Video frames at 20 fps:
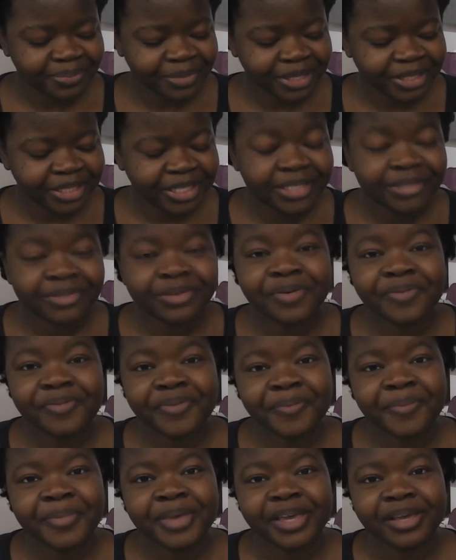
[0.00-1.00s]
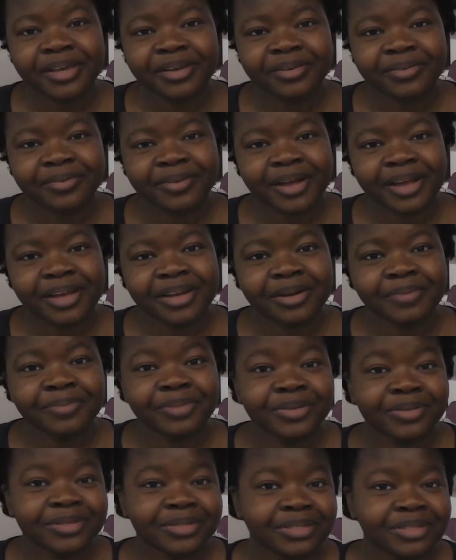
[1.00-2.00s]
At least not for me, right?
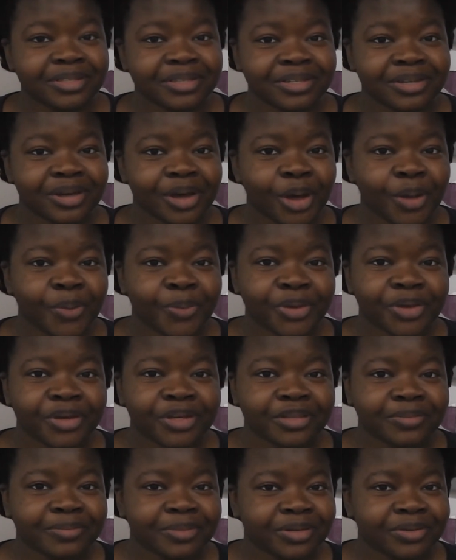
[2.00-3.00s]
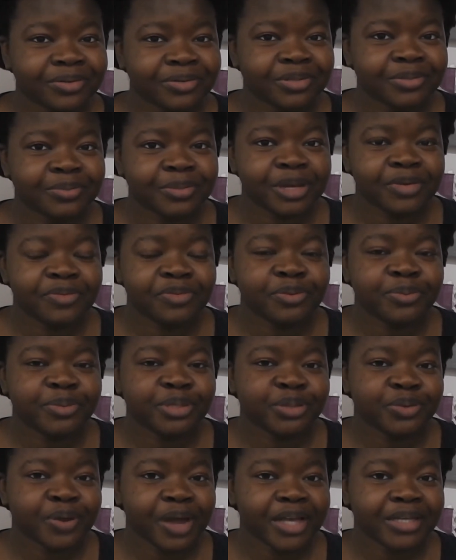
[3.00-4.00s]
I'm used to home cooked meals made from
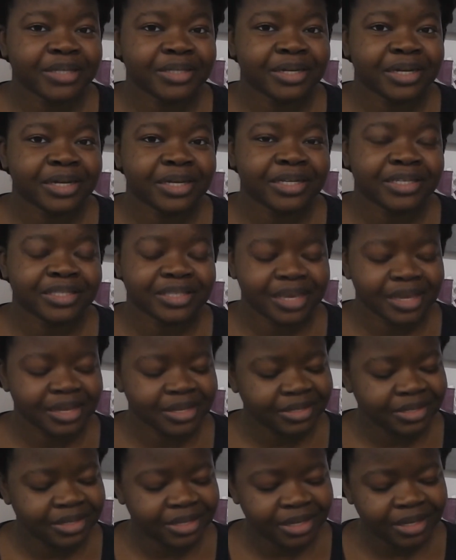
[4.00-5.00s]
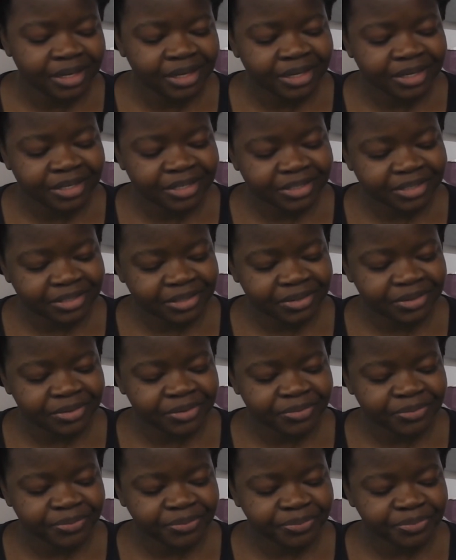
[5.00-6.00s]
scratch, like I said.
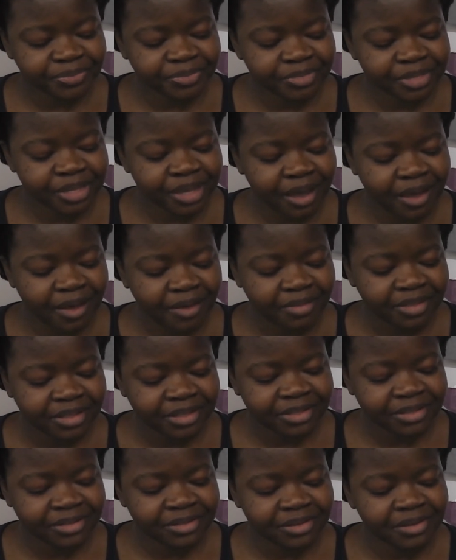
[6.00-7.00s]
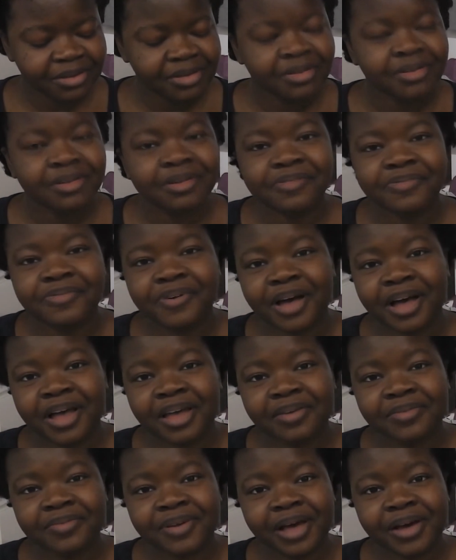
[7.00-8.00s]
So yeah, this is a
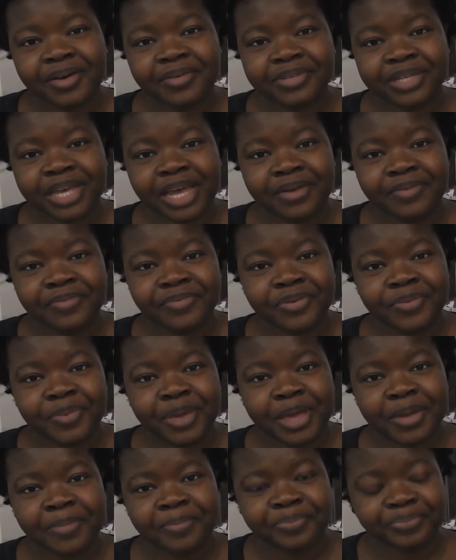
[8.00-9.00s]
5 out of 10 for me.